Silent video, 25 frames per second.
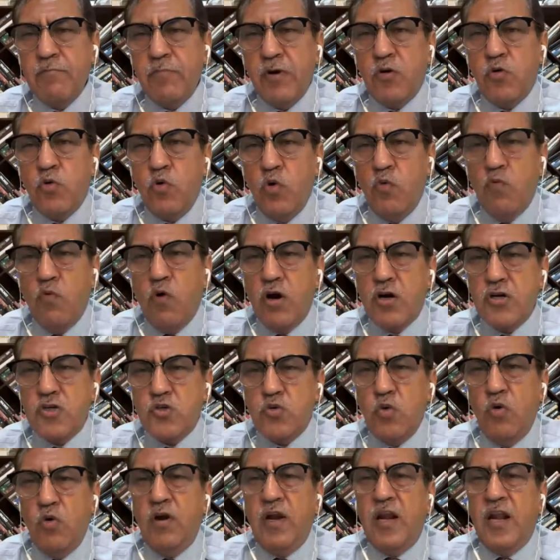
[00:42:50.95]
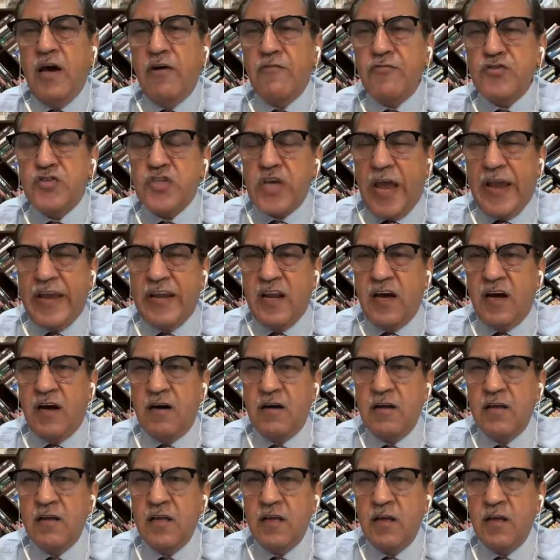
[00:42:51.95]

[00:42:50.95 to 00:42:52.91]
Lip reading: but who wants to love China?